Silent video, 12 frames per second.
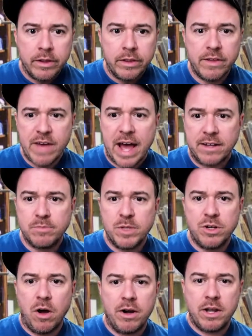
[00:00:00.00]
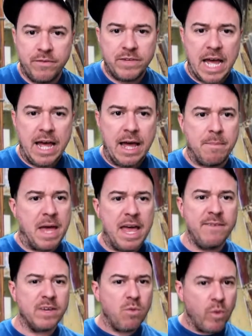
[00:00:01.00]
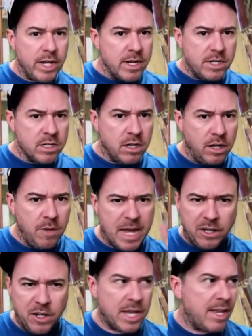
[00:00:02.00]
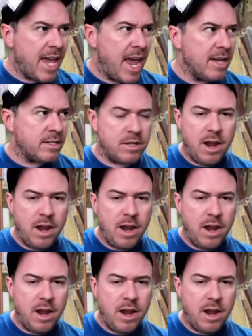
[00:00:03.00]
the vast majority of time, even winning just a little bit, look at Kansas.